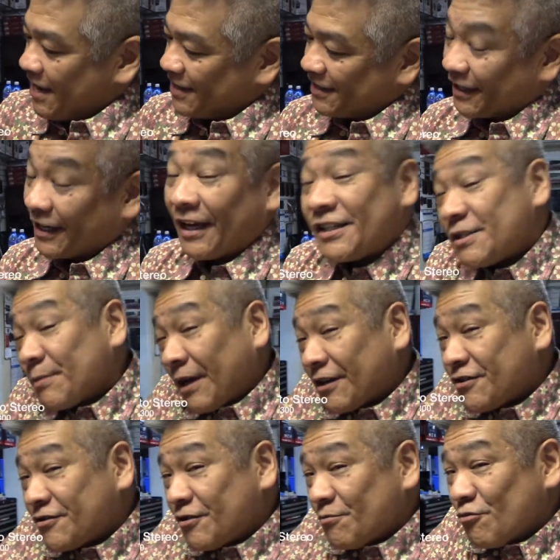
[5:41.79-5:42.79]
They got some
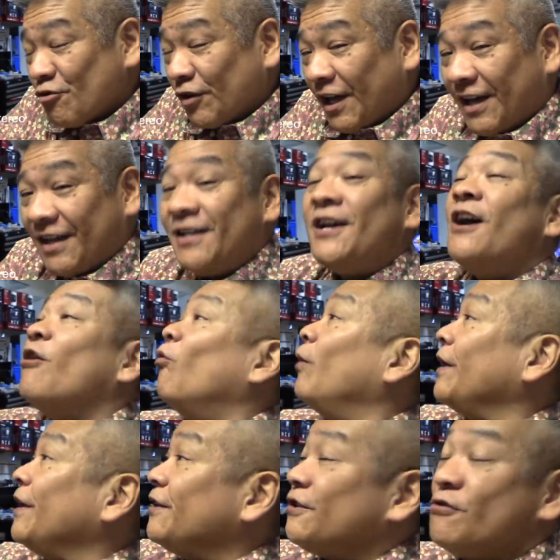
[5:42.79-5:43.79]
extra moolah. What
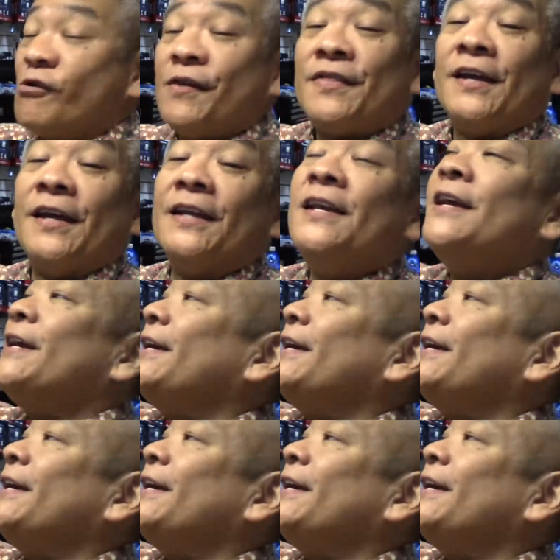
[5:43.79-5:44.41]
do you do with it?